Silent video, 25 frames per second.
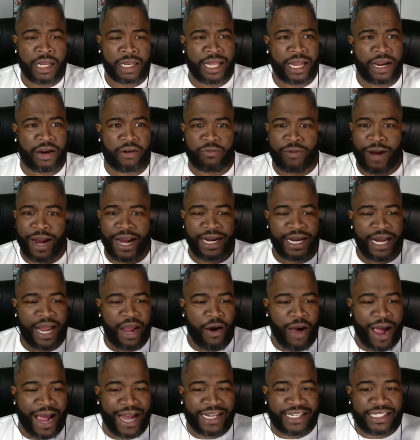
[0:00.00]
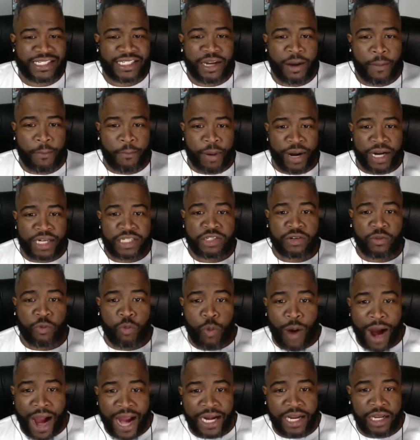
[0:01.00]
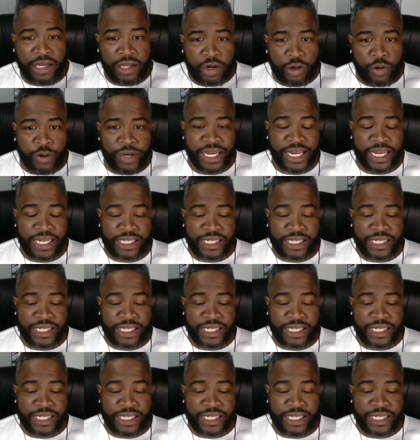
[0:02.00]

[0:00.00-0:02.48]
Like right now, I just see a bunch of whiny little,